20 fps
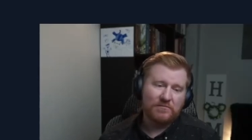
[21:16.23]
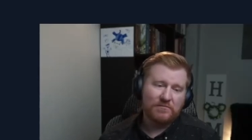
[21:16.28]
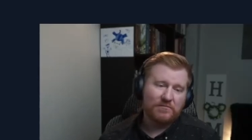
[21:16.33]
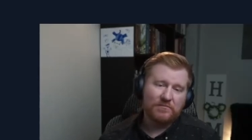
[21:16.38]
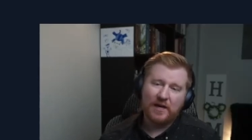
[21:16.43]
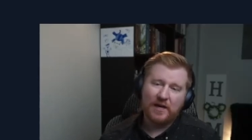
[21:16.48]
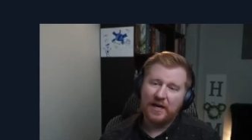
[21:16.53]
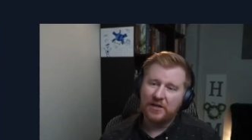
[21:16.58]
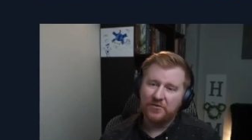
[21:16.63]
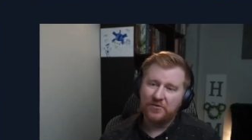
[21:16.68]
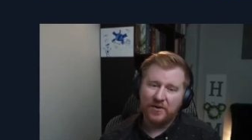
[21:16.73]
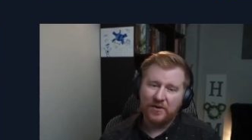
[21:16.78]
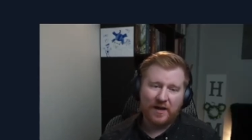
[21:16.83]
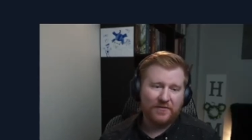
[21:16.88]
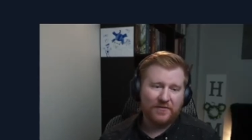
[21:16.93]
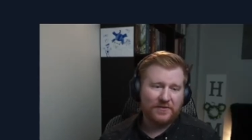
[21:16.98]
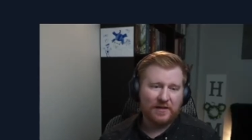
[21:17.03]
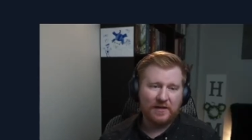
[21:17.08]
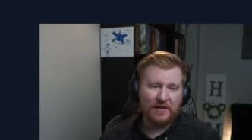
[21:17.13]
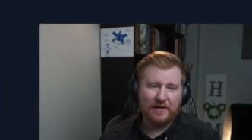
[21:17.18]
I'd draft
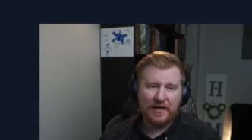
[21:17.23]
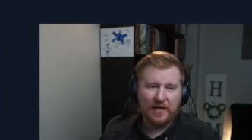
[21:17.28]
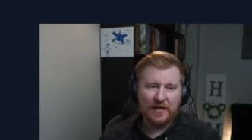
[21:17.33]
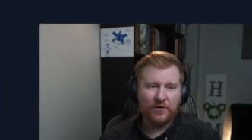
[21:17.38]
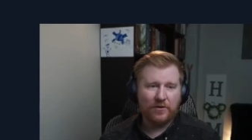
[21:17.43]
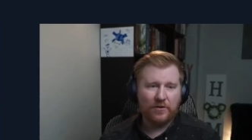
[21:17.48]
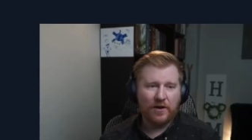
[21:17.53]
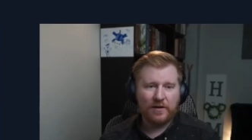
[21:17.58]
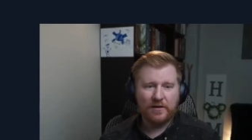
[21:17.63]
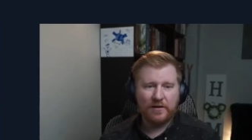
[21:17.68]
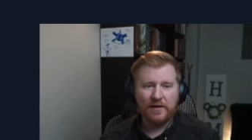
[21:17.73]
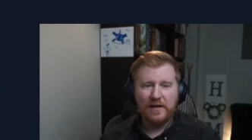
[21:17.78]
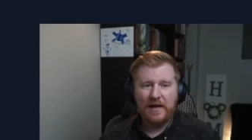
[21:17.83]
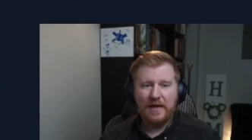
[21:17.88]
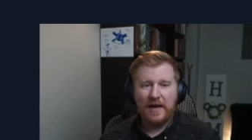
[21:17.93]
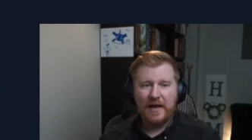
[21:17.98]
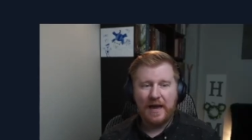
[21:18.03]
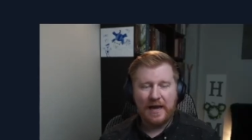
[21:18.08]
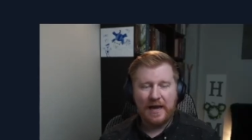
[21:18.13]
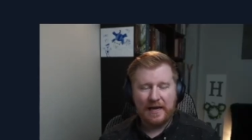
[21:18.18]
it later on.
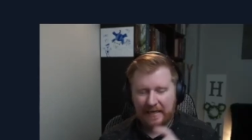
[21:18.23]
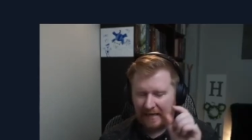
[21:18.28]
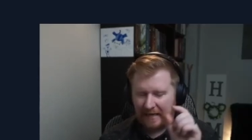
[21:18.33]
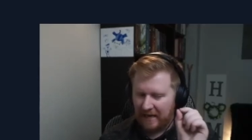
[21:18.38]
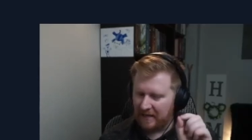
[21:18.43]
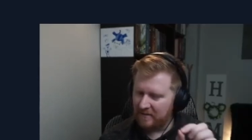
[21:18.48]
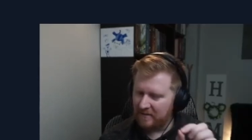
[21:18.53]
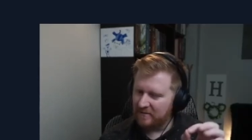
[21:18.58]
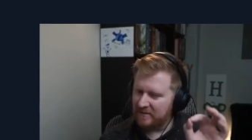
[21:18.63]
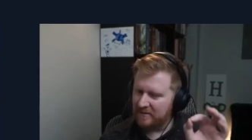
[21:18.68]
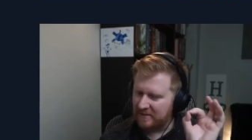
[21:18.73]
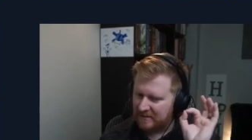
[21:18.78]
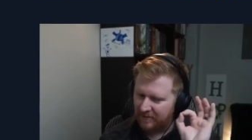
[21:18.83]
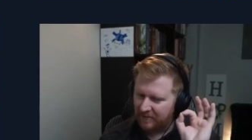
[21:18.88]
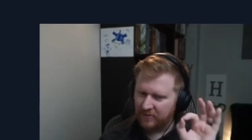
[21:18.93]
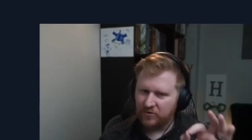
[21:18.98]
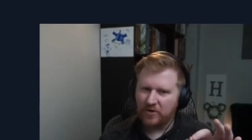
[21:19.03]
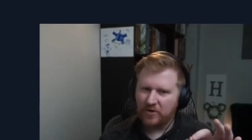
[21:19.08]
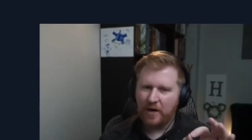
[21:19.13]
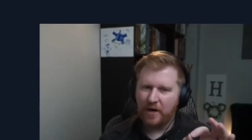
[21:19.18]
And again,
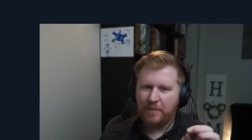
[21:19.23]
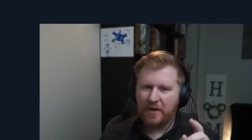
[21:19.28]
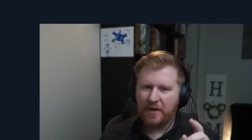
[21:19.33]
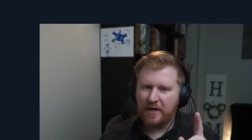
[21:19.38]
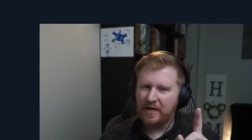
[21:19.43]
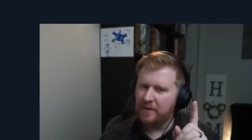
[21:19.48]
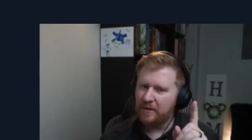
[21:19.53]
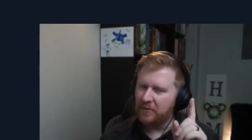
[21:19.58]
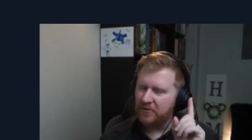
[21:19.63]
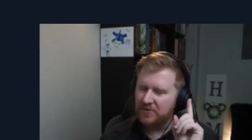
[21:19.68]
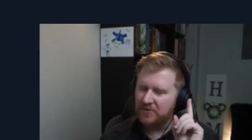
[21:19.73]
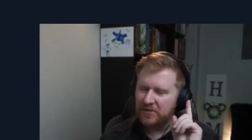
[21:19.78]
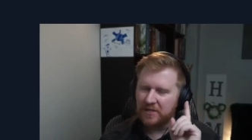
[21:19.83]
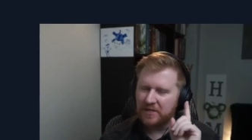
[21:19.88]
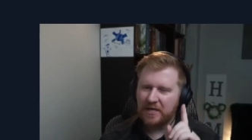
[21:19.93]
7-drop uninkables, you got to be